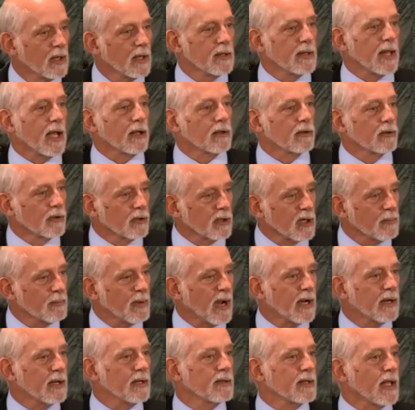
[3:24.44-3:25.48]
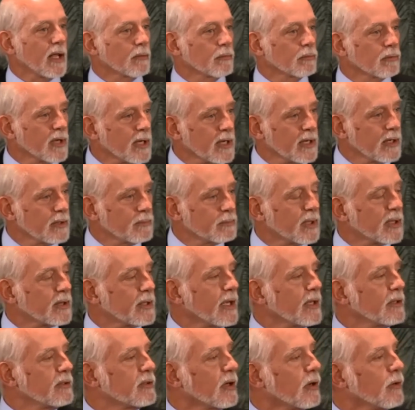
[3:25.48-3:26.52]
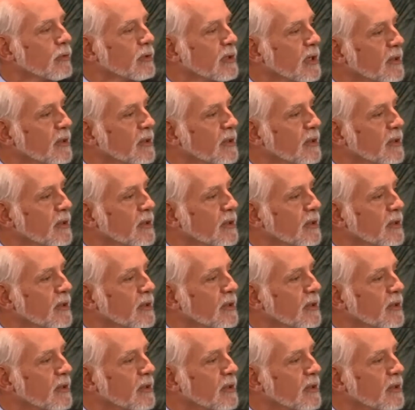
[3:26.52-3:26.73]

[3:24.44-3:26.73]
They learn about it, they read it, but they don't